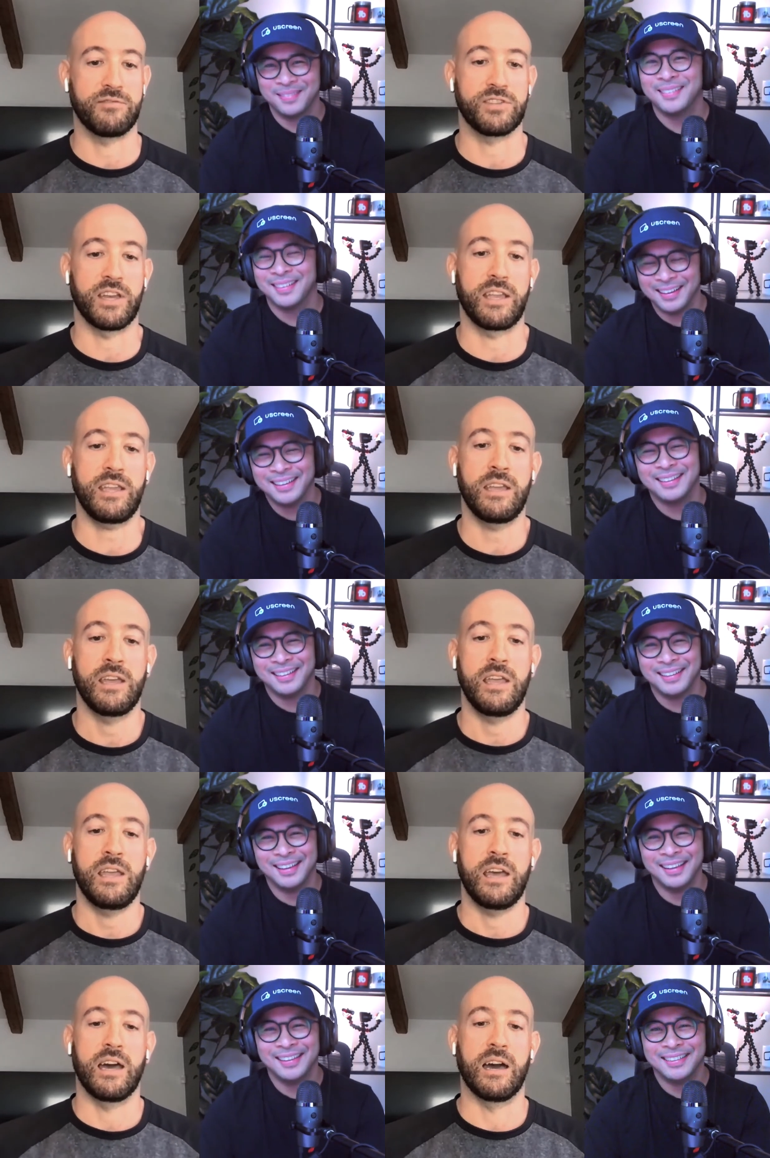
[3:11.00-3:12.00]
Speaker 1: wife Jenny.
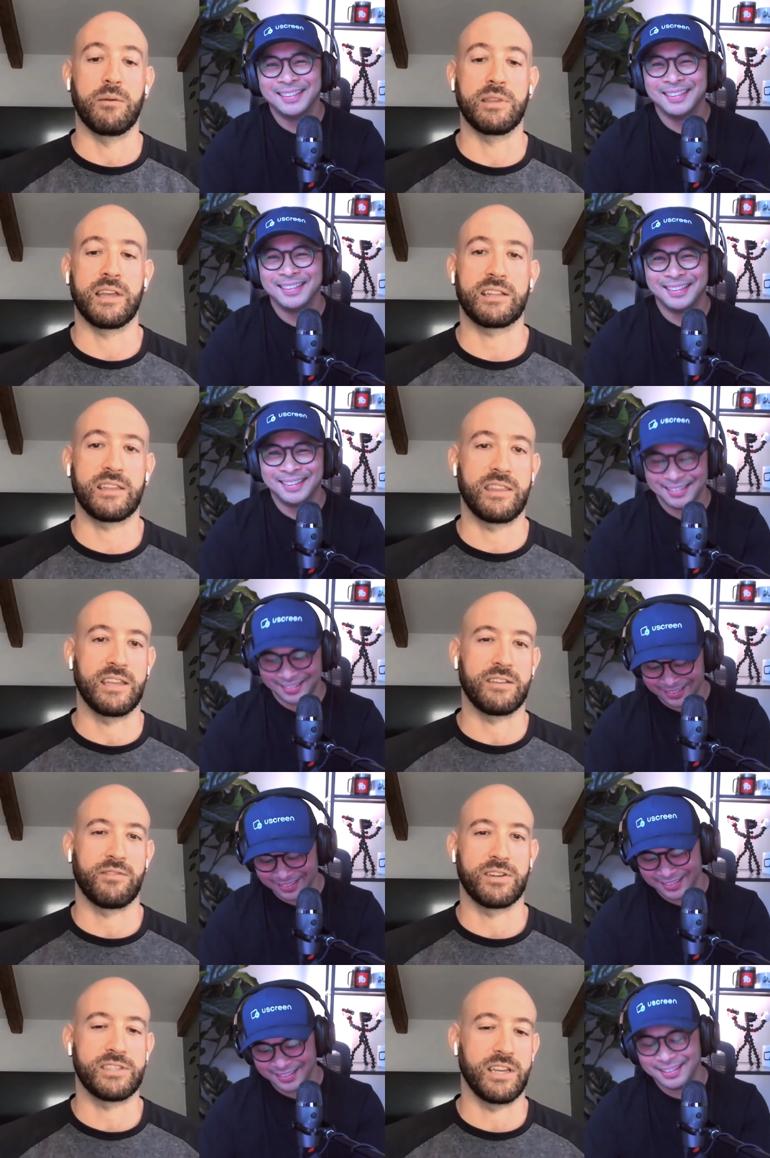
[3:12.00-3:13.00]
Uh, we like to think
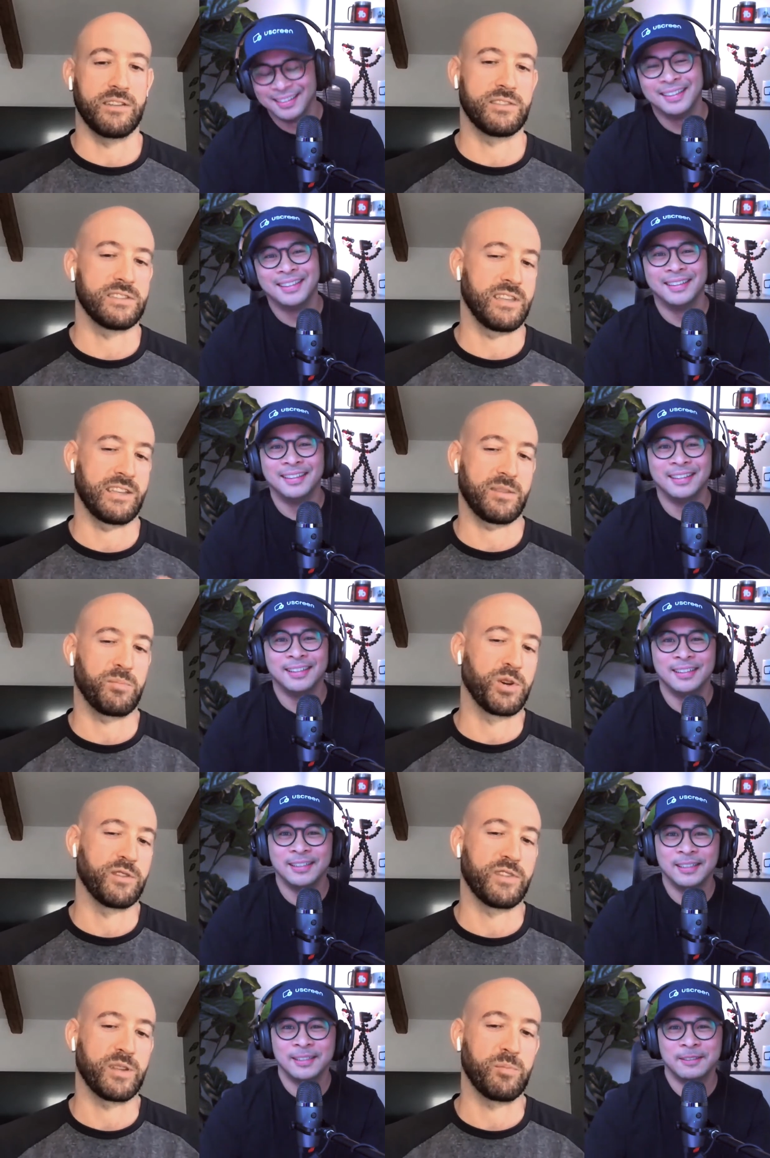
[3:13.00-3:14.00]
of ourselves as like the
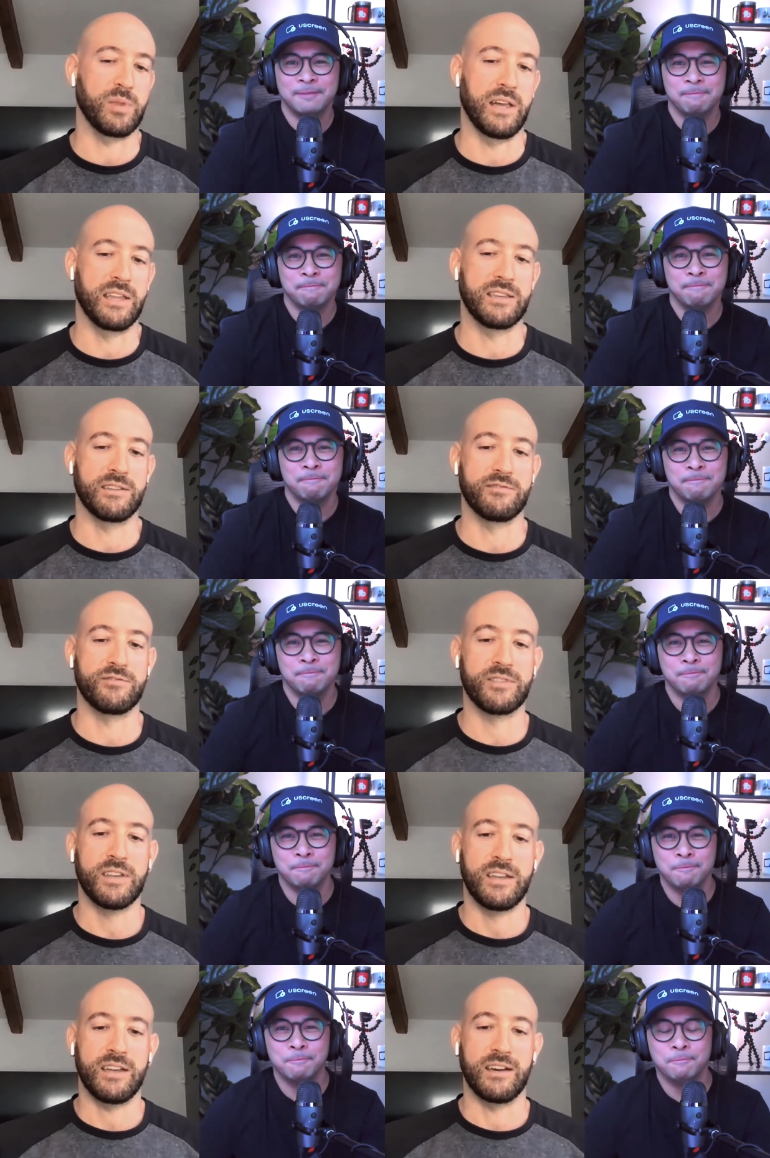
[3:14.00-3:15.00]
perfect blend of
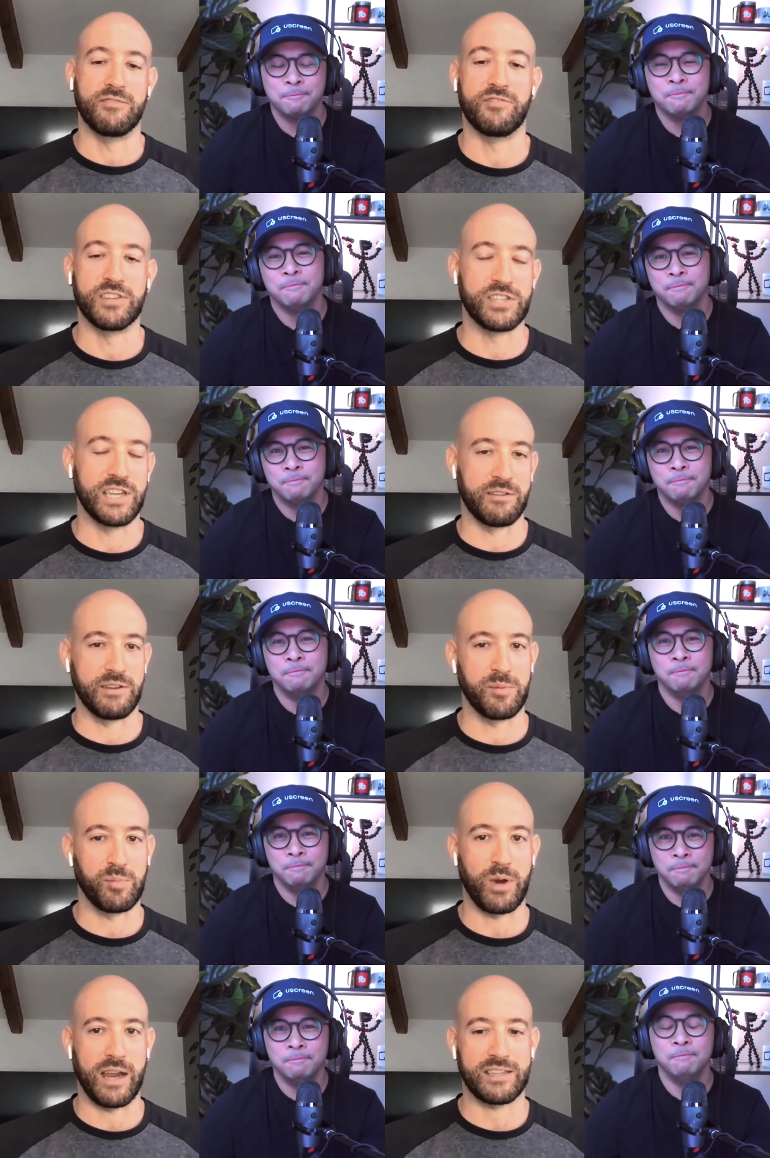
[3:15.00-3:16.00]
visionary
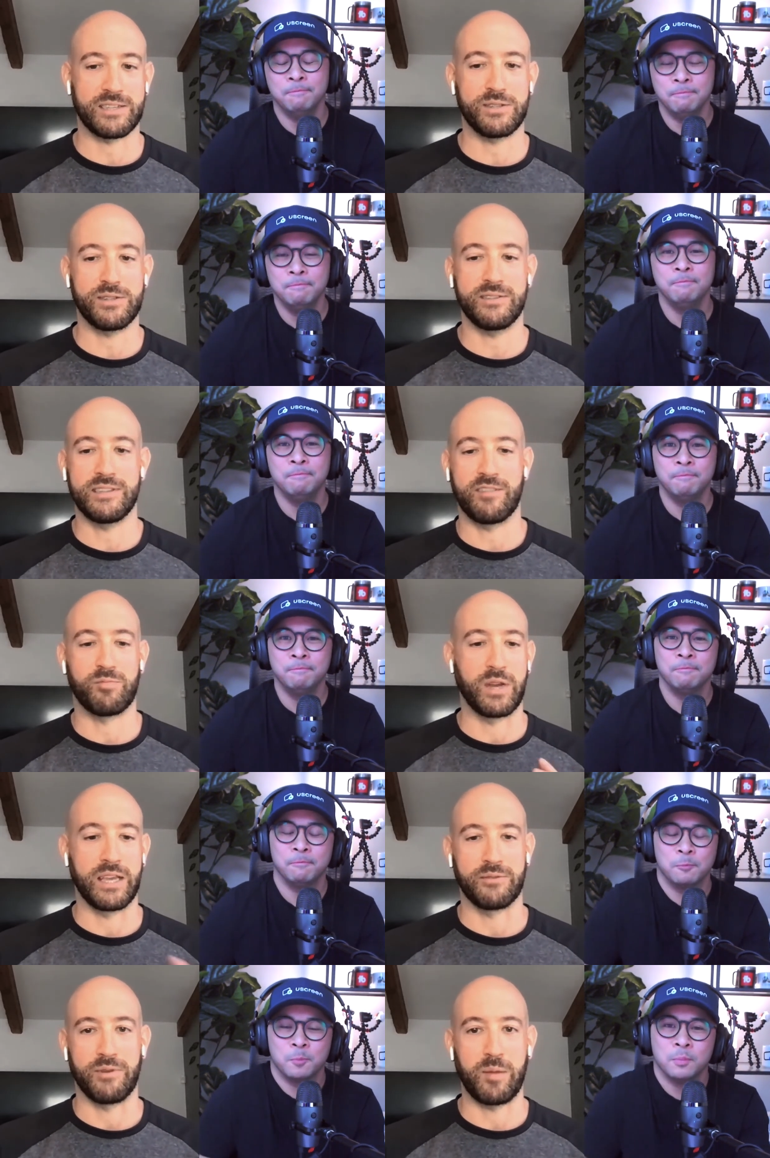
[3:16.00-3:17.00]
and practical, left
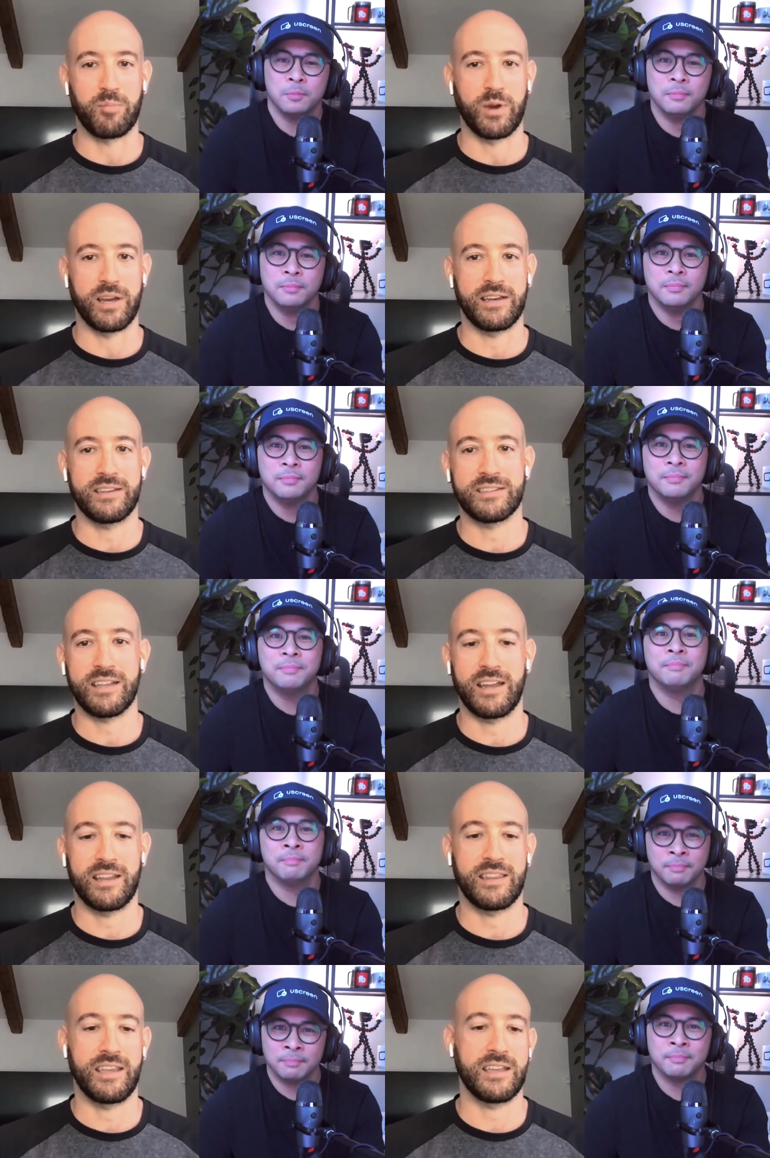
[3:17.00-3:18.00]
brain, right brain
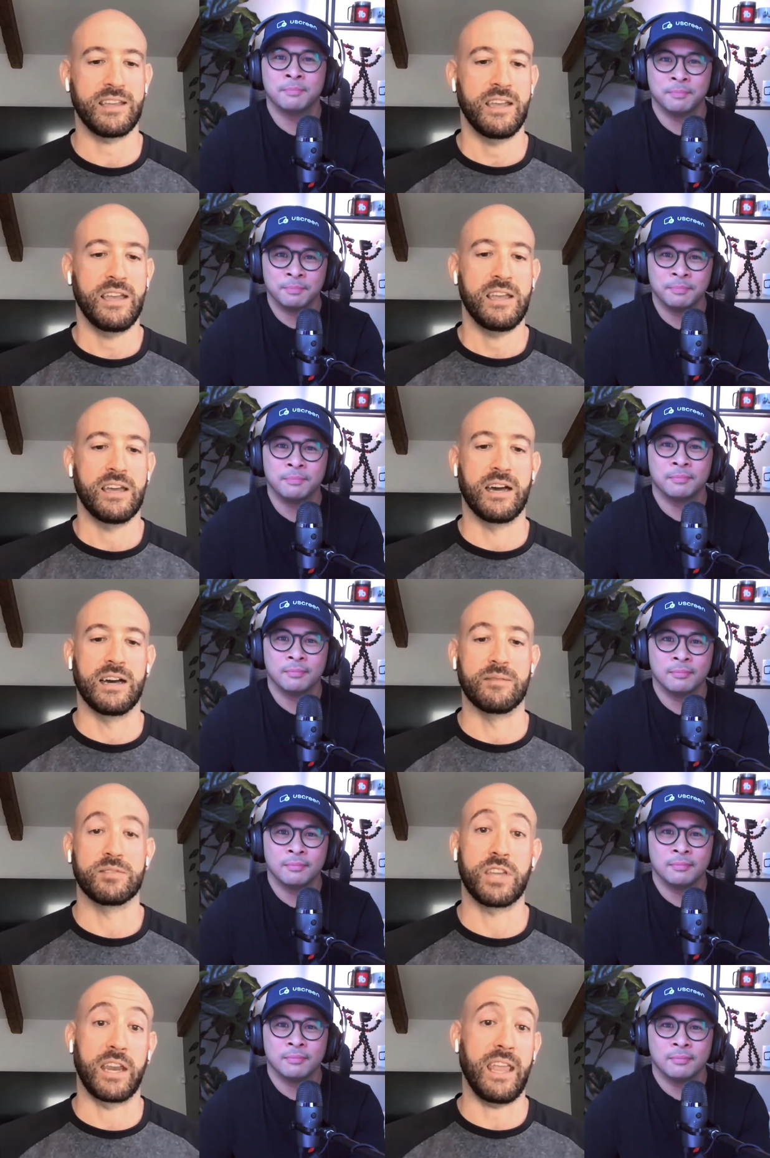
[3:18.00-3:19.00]
kind of thing.
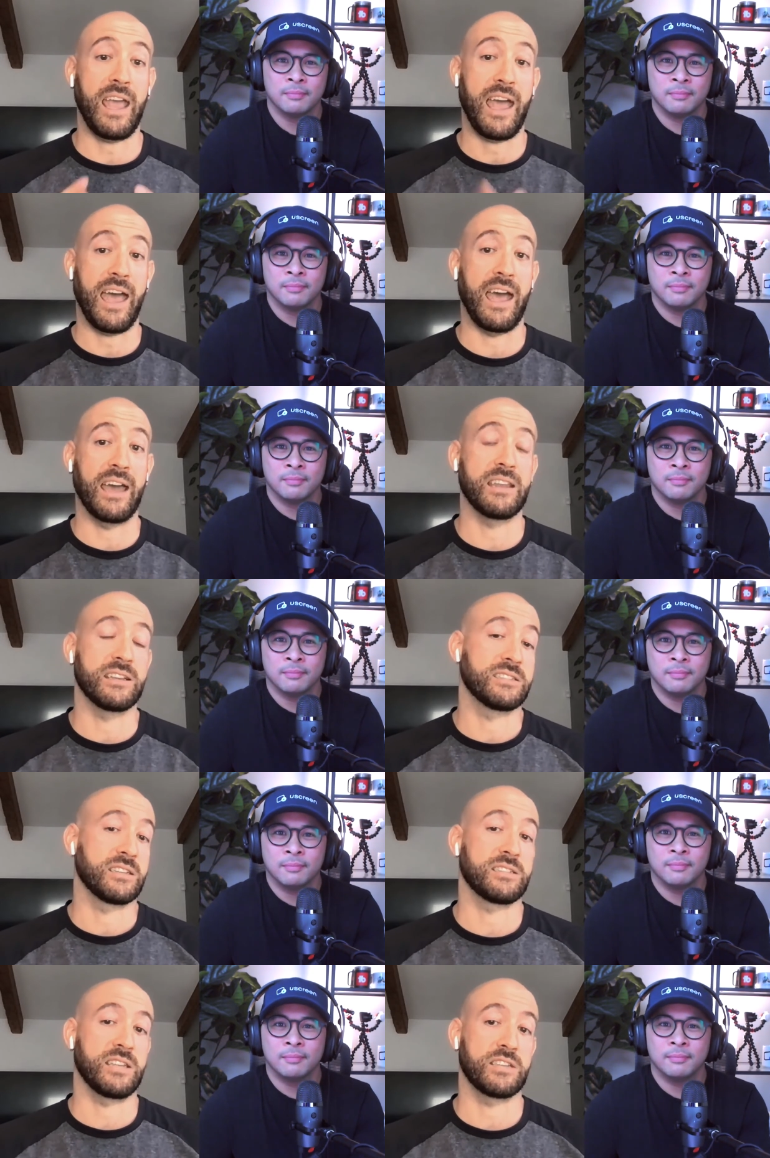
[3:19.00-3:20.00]
Uh, Jenny had a
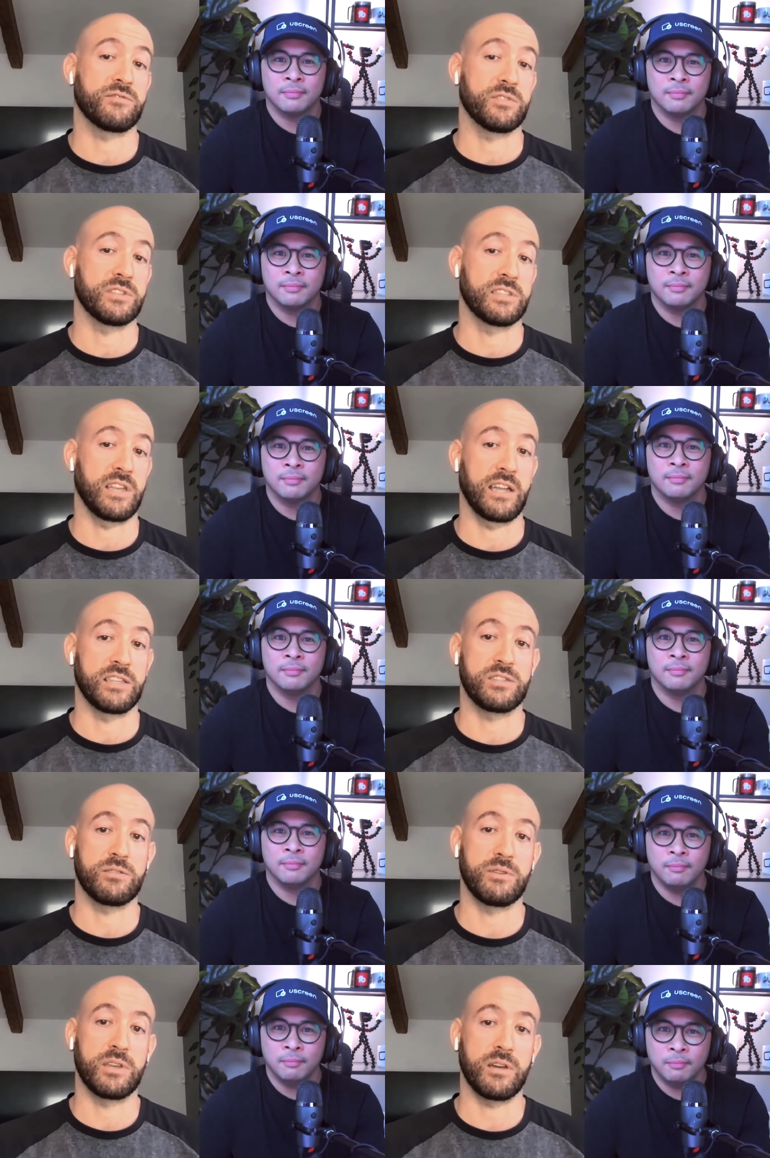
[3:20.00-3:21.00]
successful design
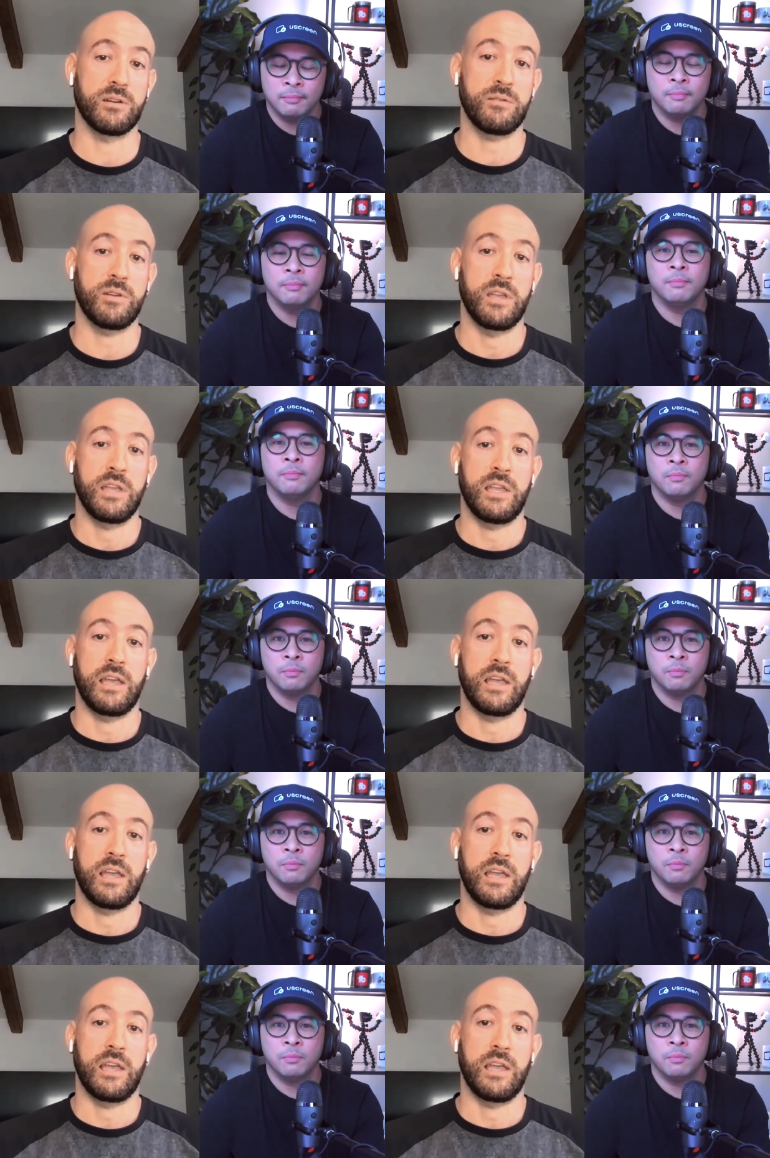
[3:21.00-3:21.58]
studio